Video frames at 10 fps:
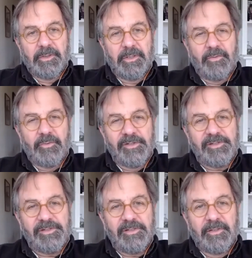In other
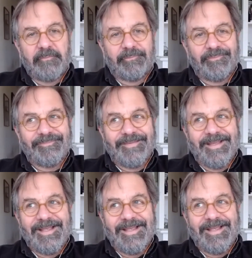words,
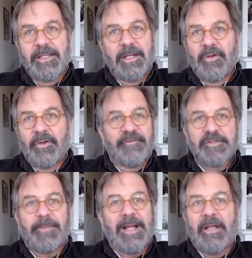if
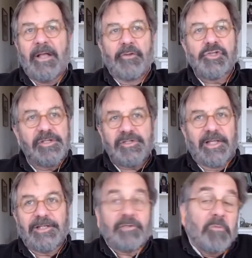it's biology, it's
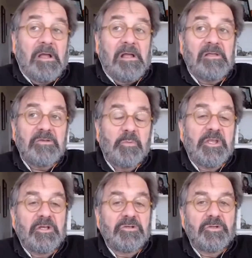like, well, what are you
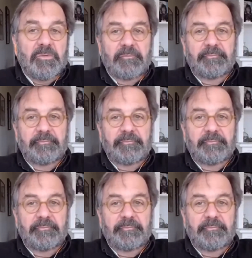going to do?